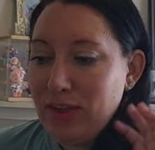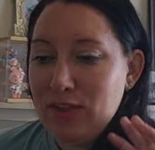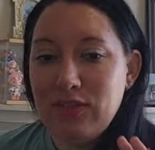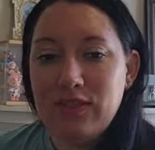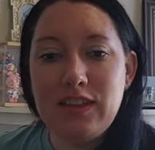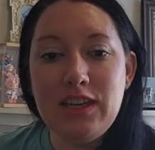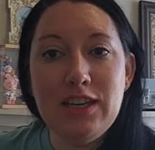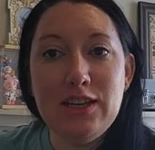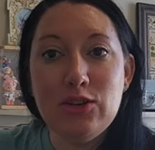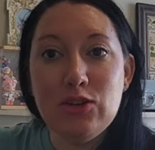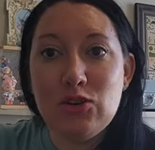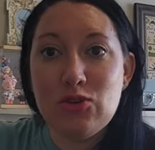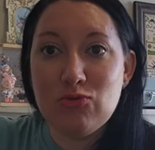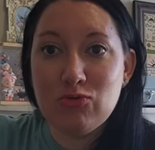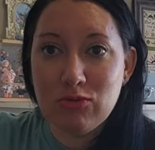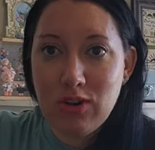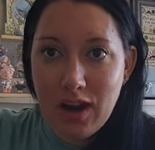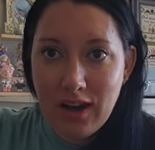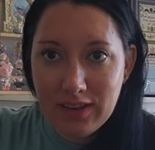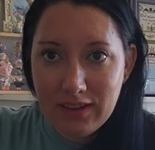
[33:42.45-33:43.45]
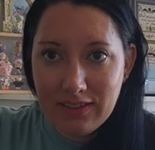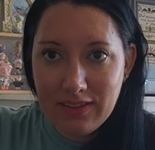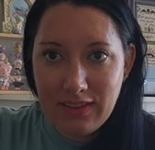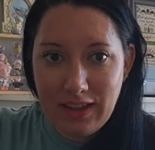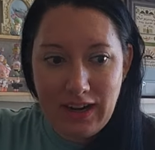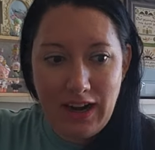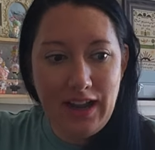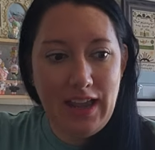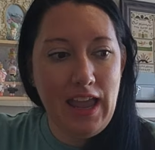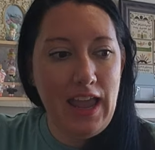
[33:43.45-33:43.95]
The rug
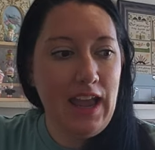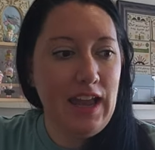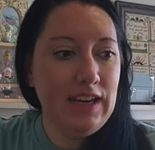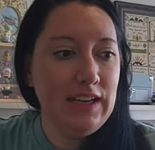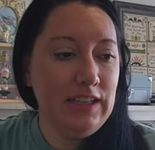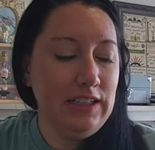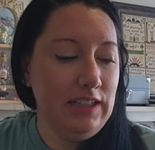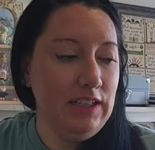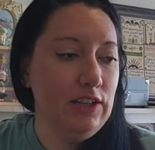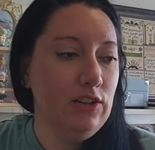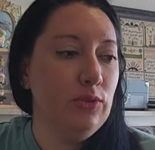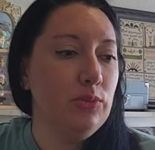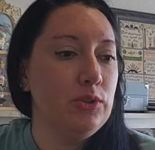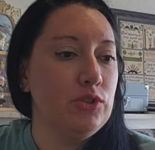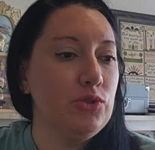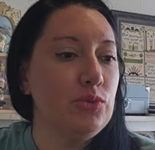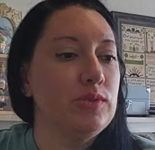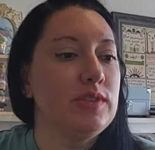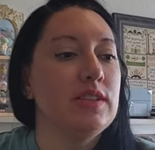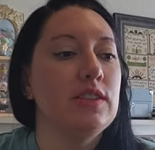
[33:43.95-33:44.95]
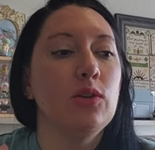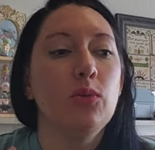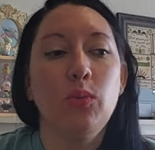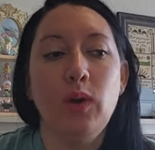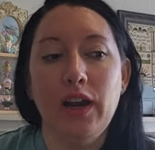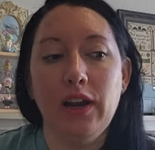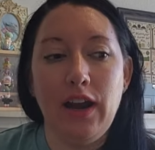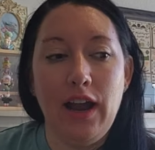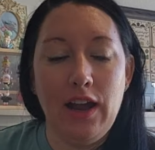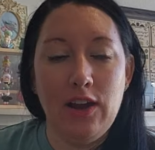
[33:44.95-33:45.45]
that I had in here, which was in the
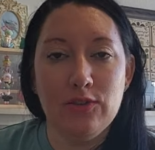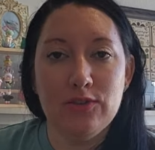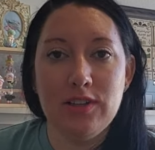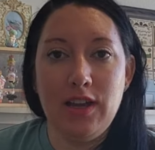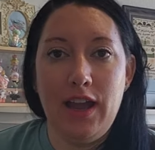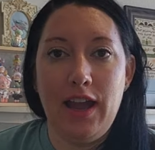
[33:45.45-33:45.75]
warehouse,